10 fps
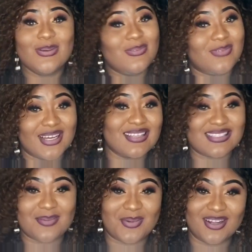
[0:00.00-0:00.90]
fucking
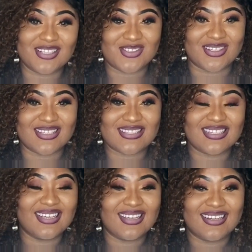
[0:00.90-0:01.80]
separate
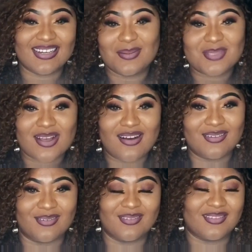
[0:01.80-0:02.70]
countries named
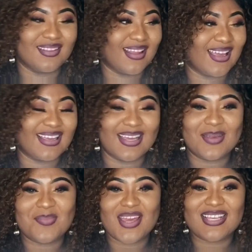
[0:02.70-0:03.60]
Congo? Like,
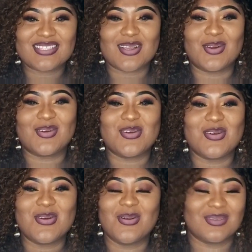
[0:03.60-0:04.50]
it makes
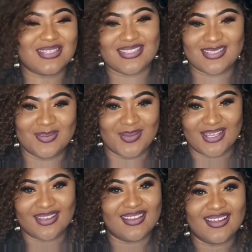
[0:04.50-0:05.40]
no sense to
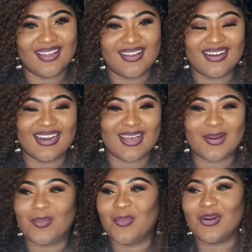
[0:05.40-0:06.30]
me.
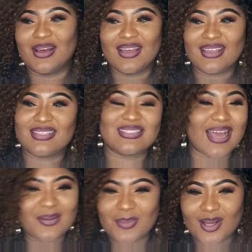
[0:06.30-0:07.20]
Like, what is
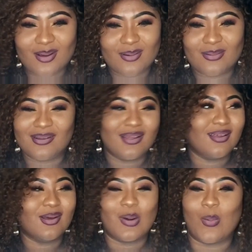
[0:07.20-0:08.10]
that about?
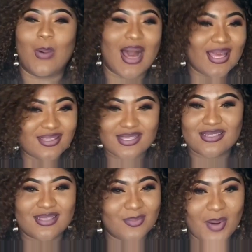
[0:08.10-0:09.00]
Why is it
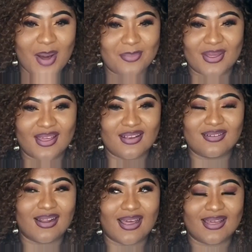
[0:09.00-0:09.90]
still
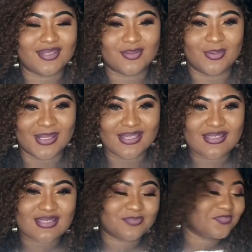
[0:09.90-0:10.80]
popping? Like,
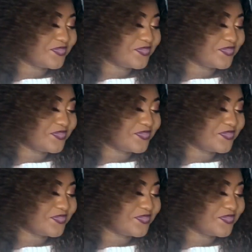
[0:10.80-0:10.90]
what?